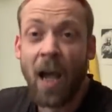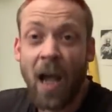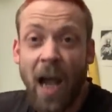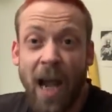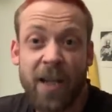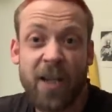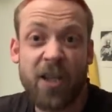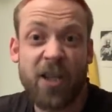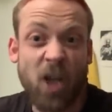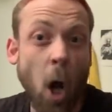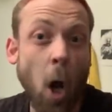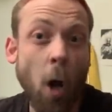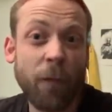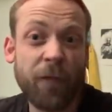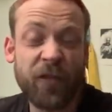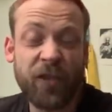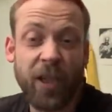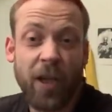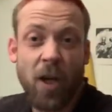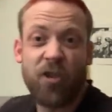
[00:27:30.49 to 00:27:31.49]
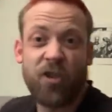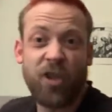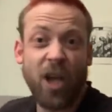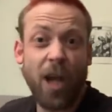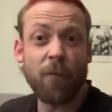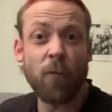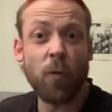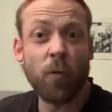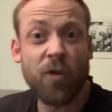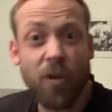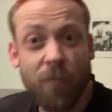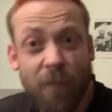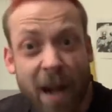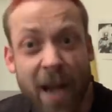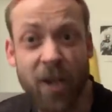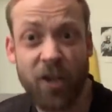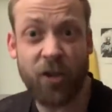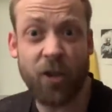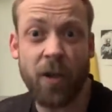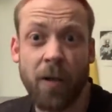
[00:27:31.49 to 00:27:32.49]
and coughs in her general
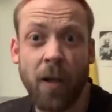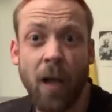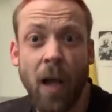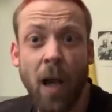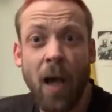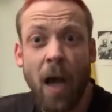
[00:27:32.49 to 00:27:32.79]
direction,